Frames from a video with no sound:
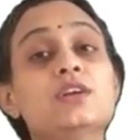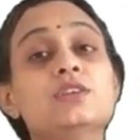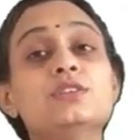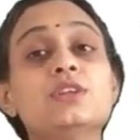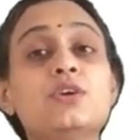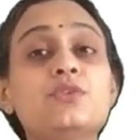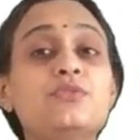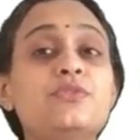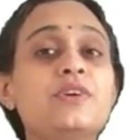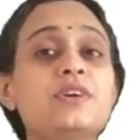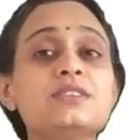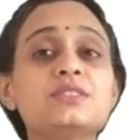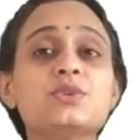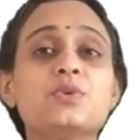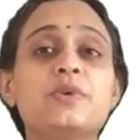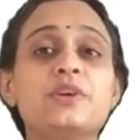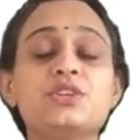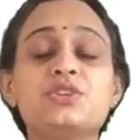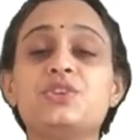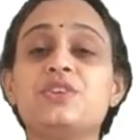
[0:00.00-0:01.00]
Now, first
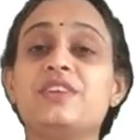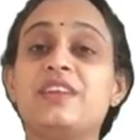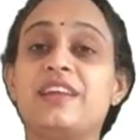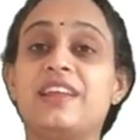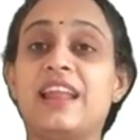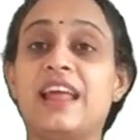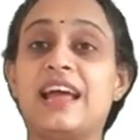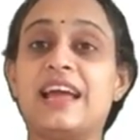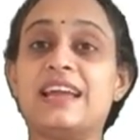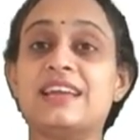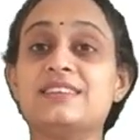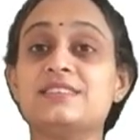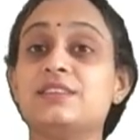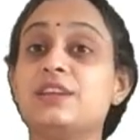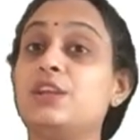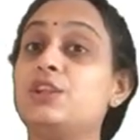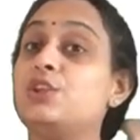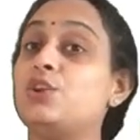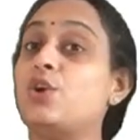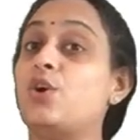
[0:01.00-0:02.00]
question arises
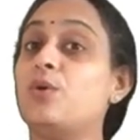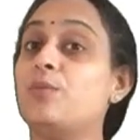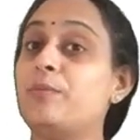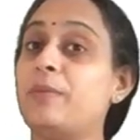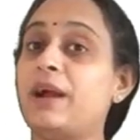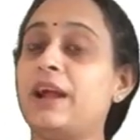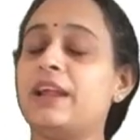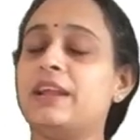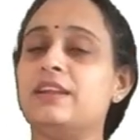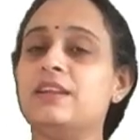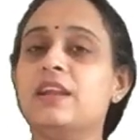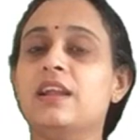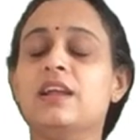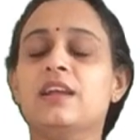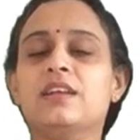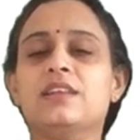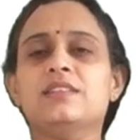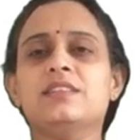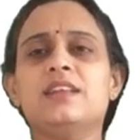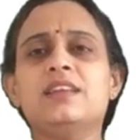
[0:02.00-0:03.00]
in your mind,
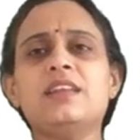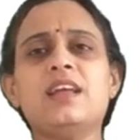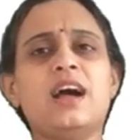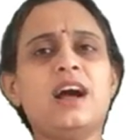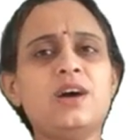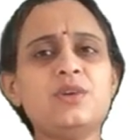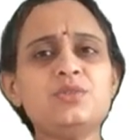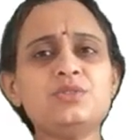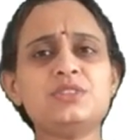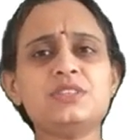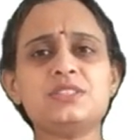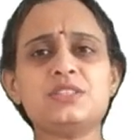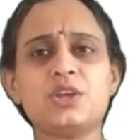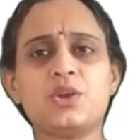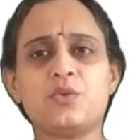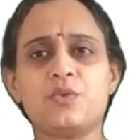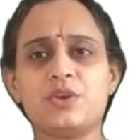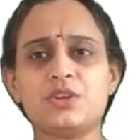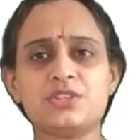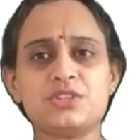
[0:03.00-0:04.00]
then how this
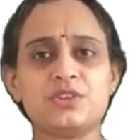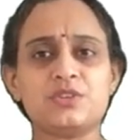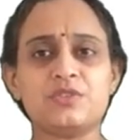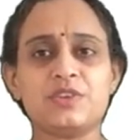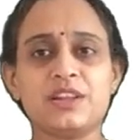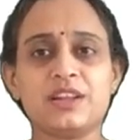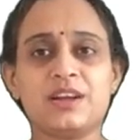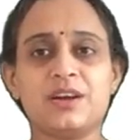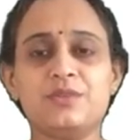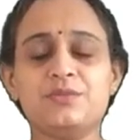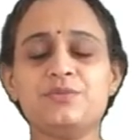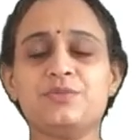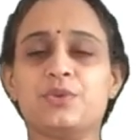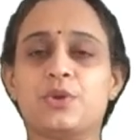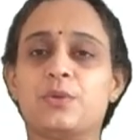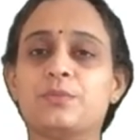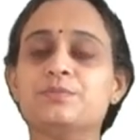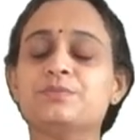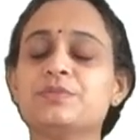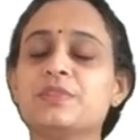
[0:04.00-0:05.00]
equation will come
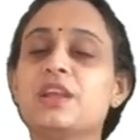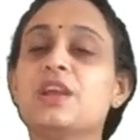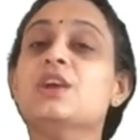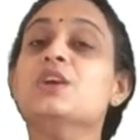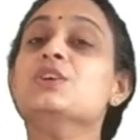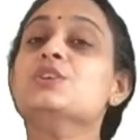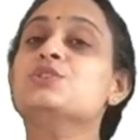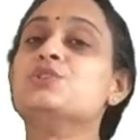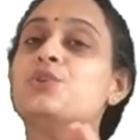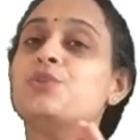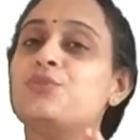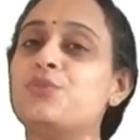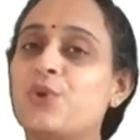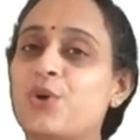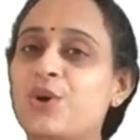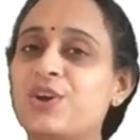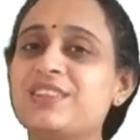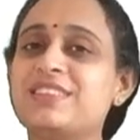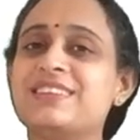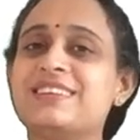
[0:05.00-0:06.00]
from? So,
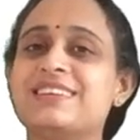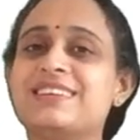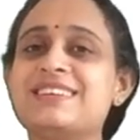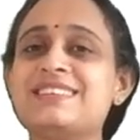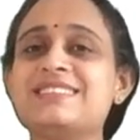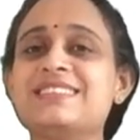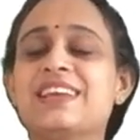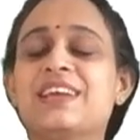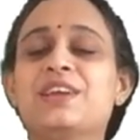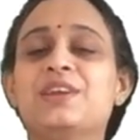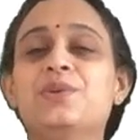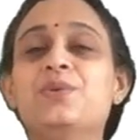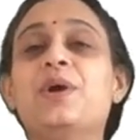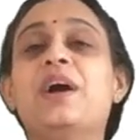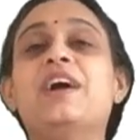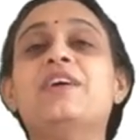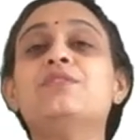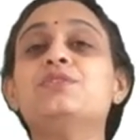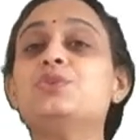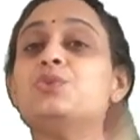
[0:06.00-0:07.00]
for this you
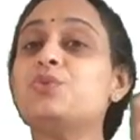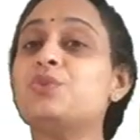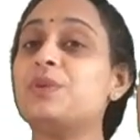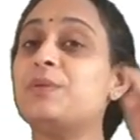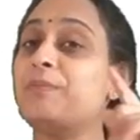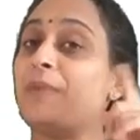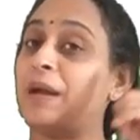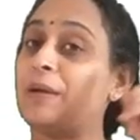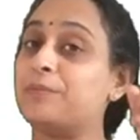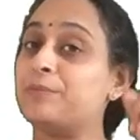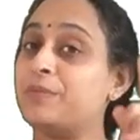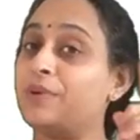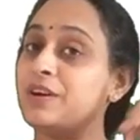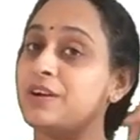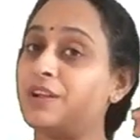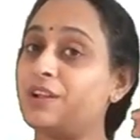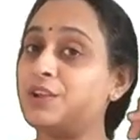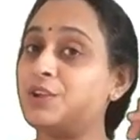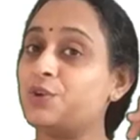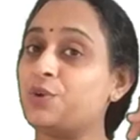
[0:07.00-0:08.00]
have to
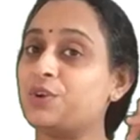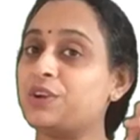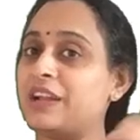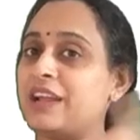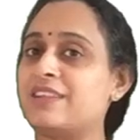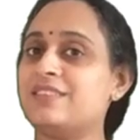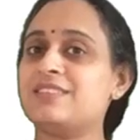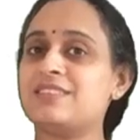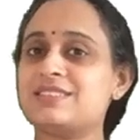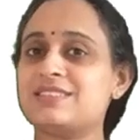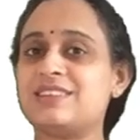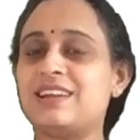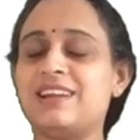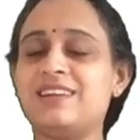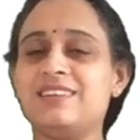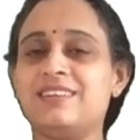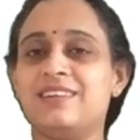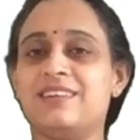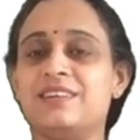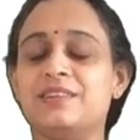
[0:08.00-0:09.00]
remember your 10th
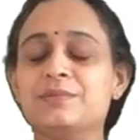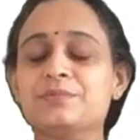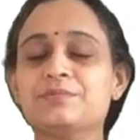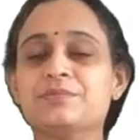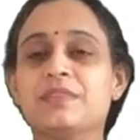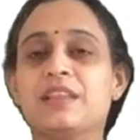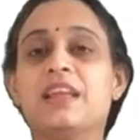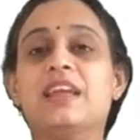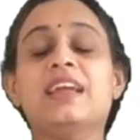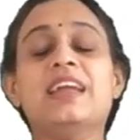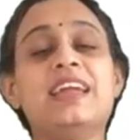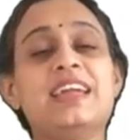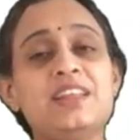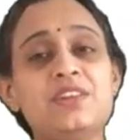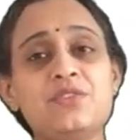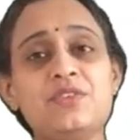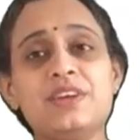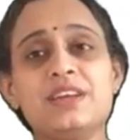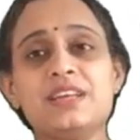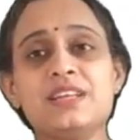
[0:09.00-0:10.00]
standard
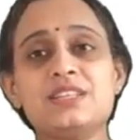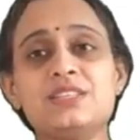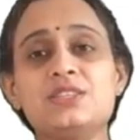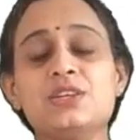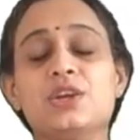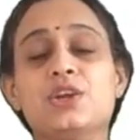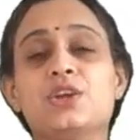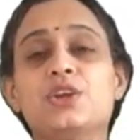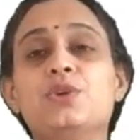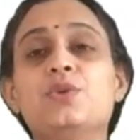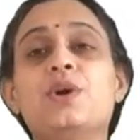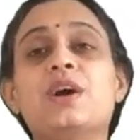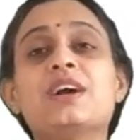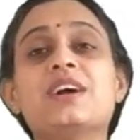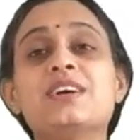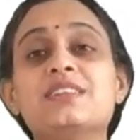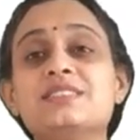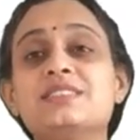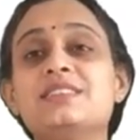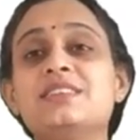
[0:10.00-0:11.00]
in which you are
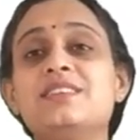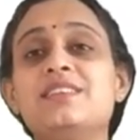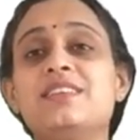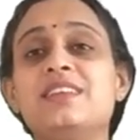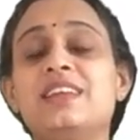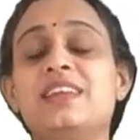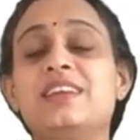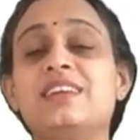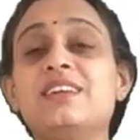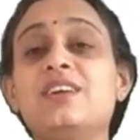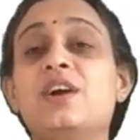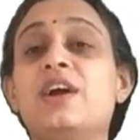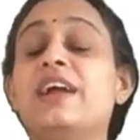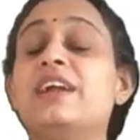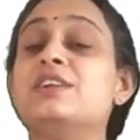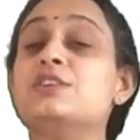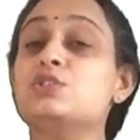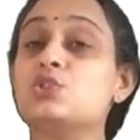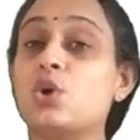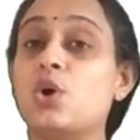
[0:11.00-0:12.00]
considering
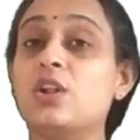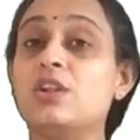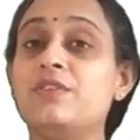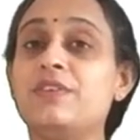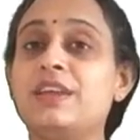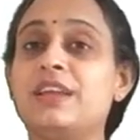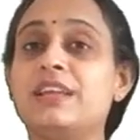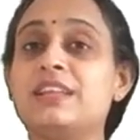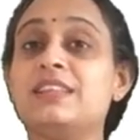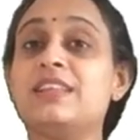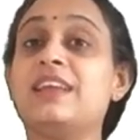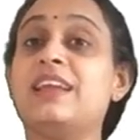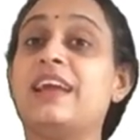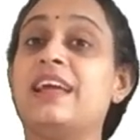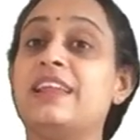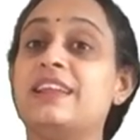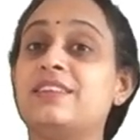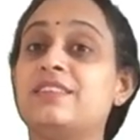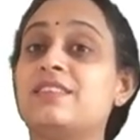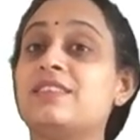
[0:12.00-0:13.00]
and solving the
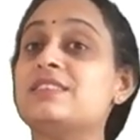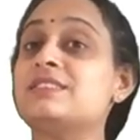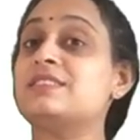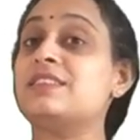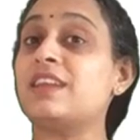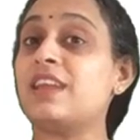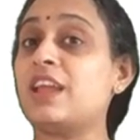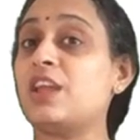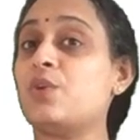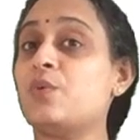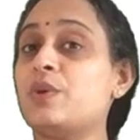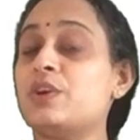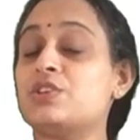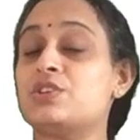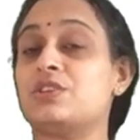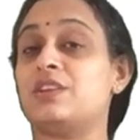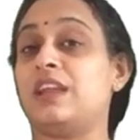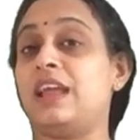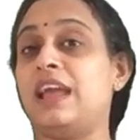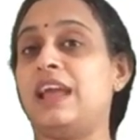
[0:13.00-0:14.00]
characteristic
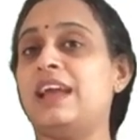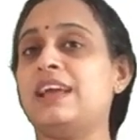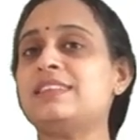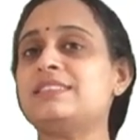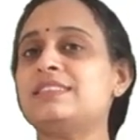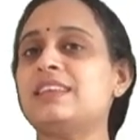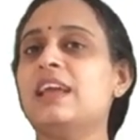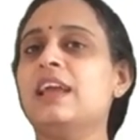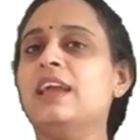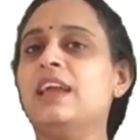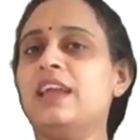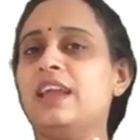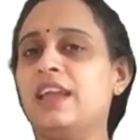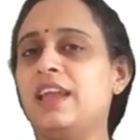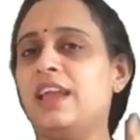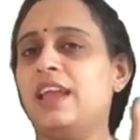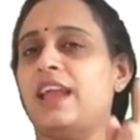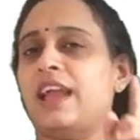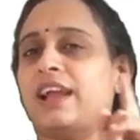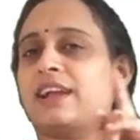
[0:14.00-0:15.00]
equation as
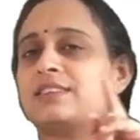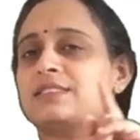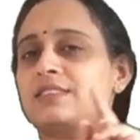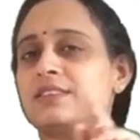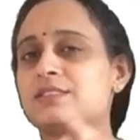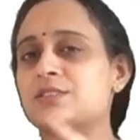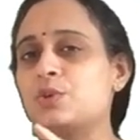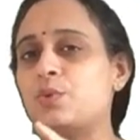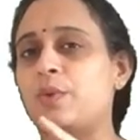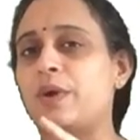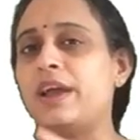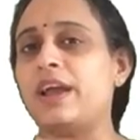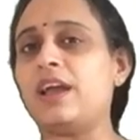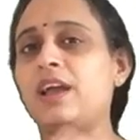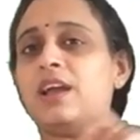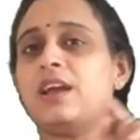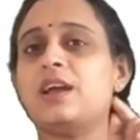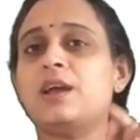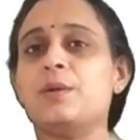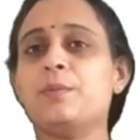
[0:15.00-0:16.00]
ax
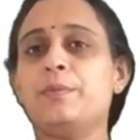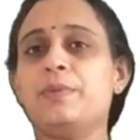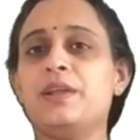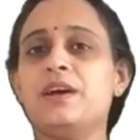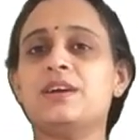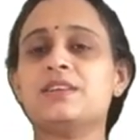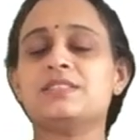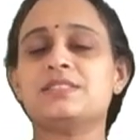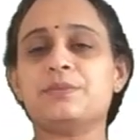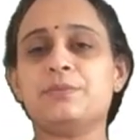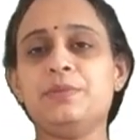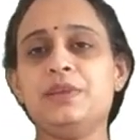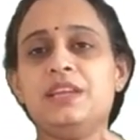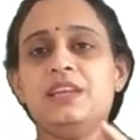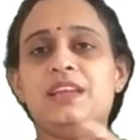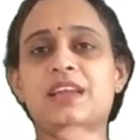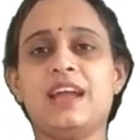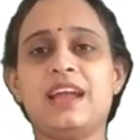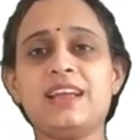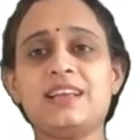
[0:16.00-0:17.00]
square plus
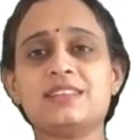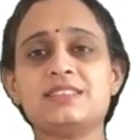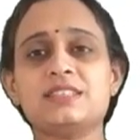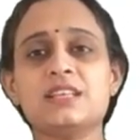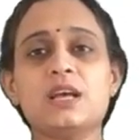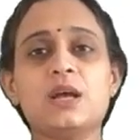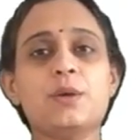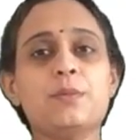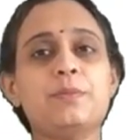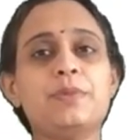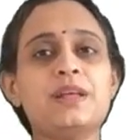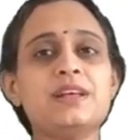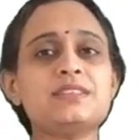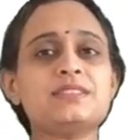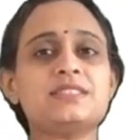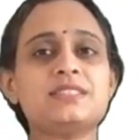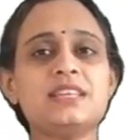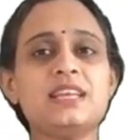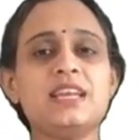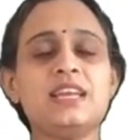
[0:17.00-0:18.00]
bx
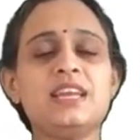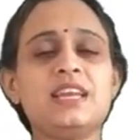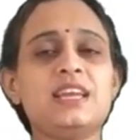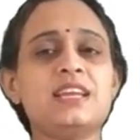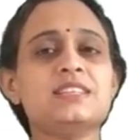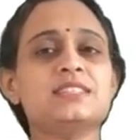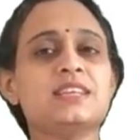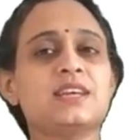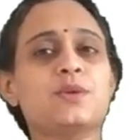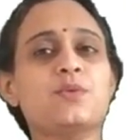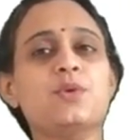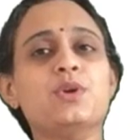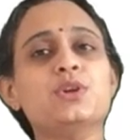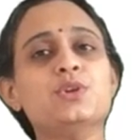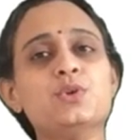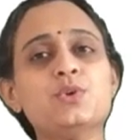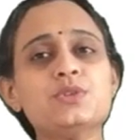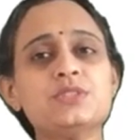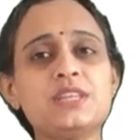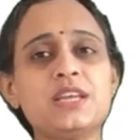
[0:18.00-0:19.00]
plus c is equal
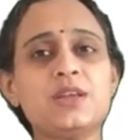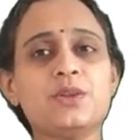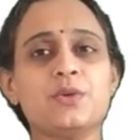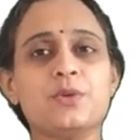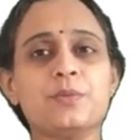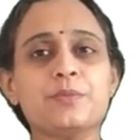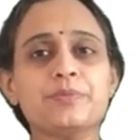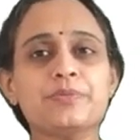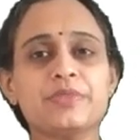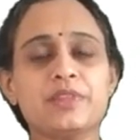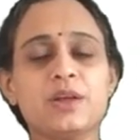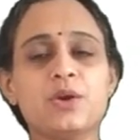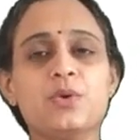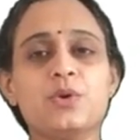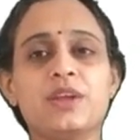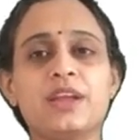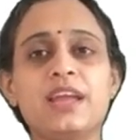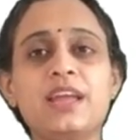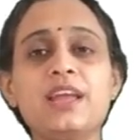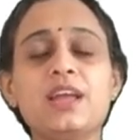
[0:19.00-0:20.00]
to 0.
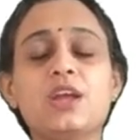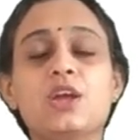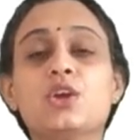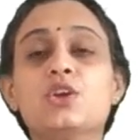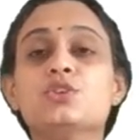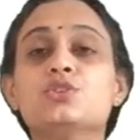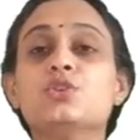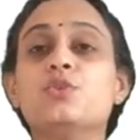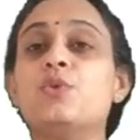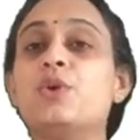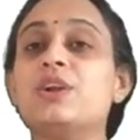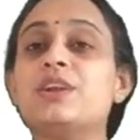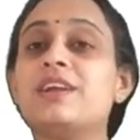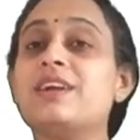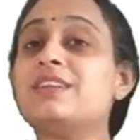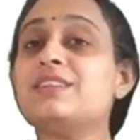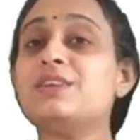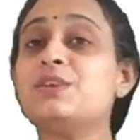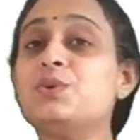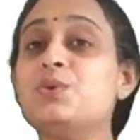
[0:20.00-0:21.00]
Okay. So, what
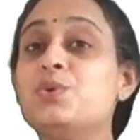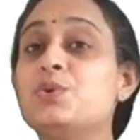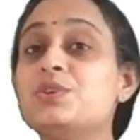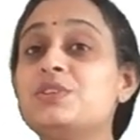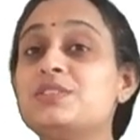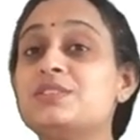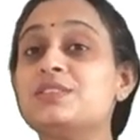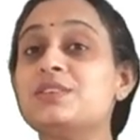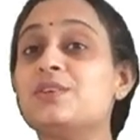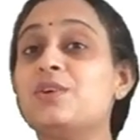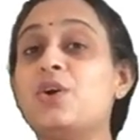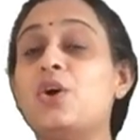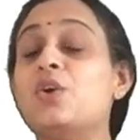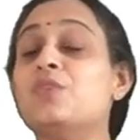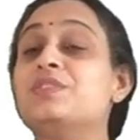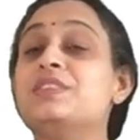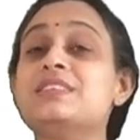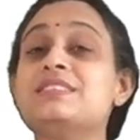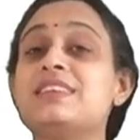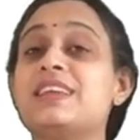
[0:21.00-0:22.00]
are the roots
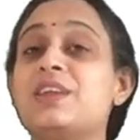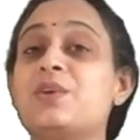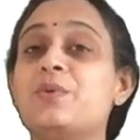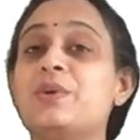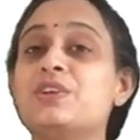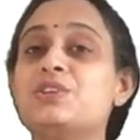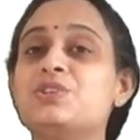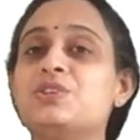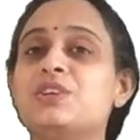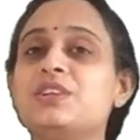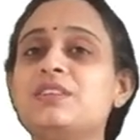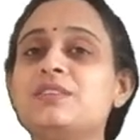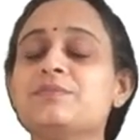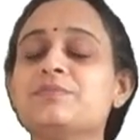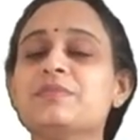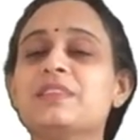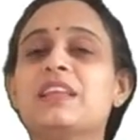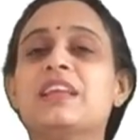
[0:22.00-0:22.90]
of this equation?